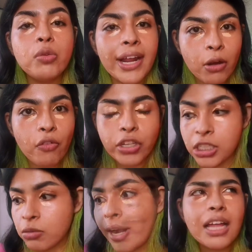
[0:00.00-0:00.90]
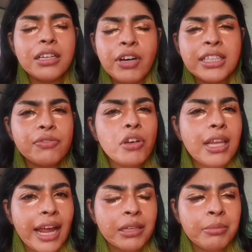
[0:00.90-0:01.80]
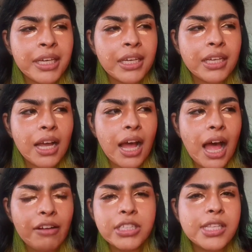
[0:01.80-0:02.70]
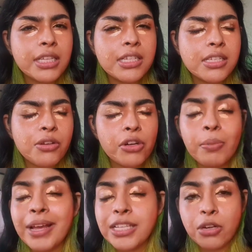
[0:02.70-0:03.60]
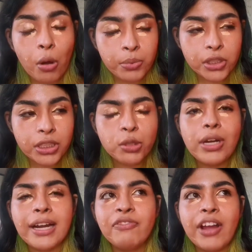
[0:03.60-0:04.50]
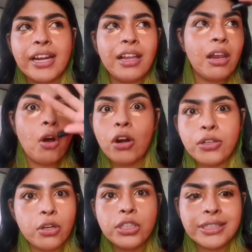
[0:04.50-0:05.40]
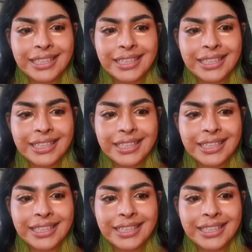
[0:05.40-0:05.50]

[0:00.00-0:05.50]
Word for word: you can go for this one otherwise if you're like me i would say this is not your best option you can find a lot good